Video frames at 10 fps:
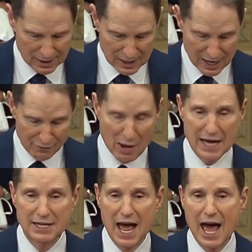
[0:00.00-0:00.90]
If my
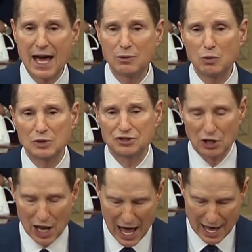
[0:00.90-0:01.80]
dad was
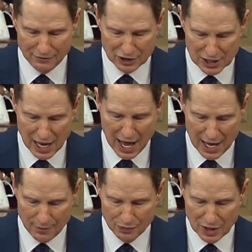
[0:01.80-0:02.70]
alive
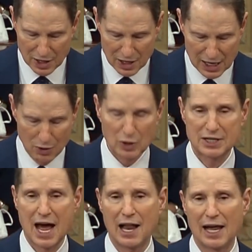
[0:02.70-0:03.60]
today, he would
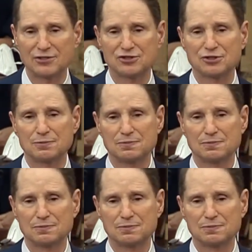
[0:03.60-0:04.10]
tell us